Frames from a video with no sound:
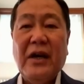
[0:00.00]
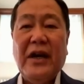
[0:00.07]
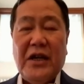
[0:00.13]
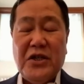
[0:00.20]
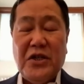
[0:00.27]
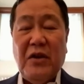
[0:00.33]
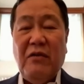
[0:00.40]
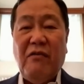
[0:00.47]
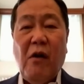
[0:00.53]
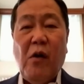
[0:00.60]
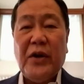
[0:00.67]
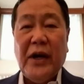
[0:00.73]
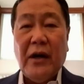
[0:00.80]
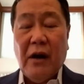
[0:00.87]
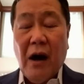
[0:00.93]
is
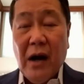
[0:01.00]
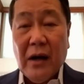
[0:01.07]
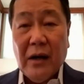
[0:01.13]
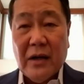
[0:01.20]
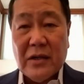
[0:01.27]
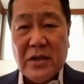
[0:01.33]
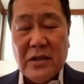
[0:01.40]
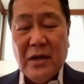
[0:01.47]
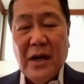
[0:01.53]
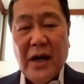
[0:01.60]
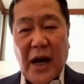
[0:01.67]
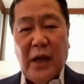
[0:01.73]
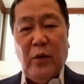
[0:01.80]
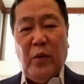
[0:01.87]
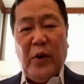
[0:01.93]
invoking UNCLOS,
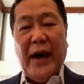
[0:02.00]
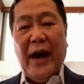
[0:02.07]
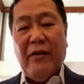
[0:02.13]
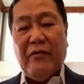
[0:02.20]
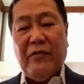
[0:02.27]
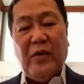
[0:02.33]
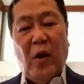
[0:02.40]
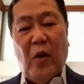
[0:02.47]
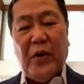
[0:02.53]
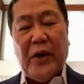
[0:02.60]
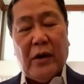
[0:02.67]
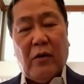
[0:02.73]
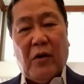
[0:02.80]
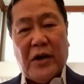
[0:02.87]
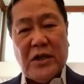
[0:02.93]
and we have no
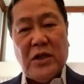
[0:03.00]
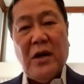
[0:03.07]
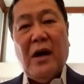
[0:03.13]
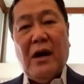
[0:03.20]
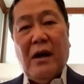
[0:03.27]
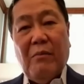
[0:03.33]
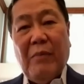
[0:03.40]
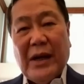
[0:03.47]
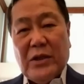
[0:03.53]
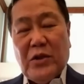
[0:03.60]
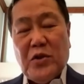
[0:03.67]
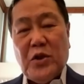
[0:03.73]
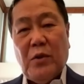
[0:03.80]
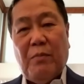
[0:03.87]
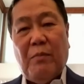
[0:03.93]
recourse but to
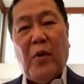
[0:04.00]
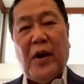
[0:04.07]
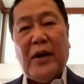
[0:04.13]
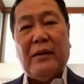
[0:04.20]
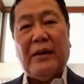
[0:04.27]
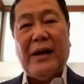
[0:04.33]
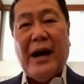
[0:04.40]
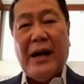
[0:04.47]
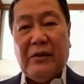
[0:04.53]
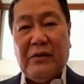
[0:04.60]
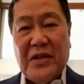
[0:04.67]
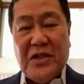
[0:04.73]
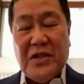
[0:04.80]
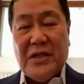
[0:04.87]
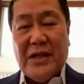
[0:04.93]
support
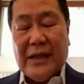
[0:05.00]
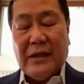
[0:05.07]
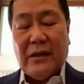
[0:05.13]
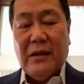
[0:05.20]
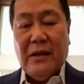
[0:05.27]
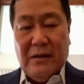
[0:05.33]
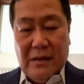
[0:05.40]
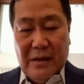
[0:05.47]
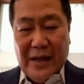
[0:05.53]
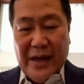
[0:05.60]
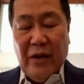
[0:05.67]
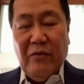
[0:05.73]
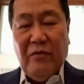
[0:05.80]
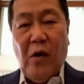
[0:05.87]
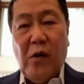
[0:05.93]
countries that
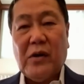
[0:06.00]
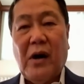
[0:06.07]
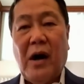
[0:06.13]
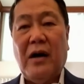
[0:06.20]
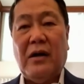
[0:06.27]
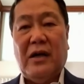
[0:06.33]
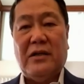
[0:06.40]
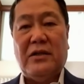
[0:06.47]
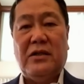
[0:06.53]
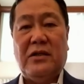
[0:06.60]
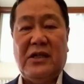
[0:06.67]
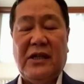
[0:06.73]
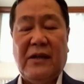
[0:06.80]
invoke UNCLOS.